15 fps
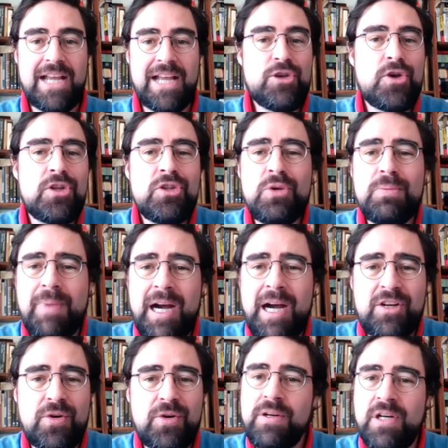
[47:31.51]
You can do
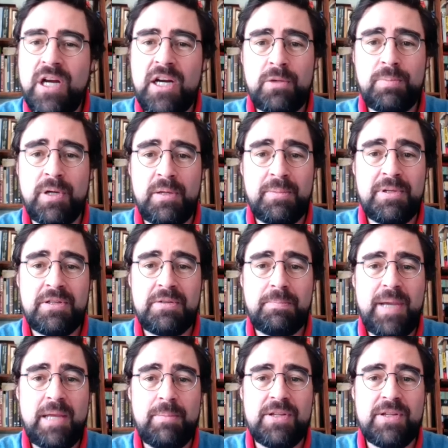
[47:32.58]
micro and nano payment,
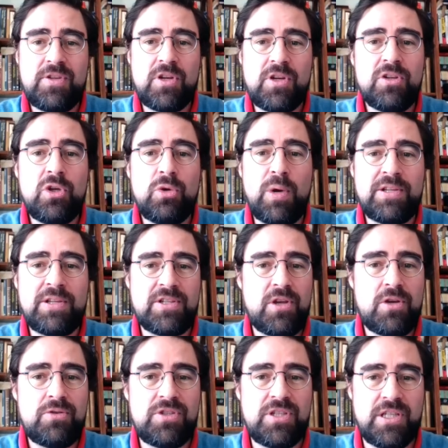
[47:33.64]
payments. You can do one
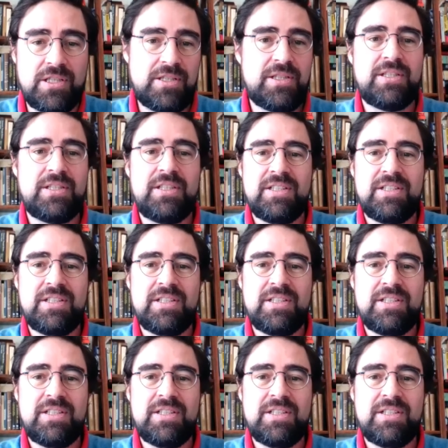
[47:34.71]
Satoshi.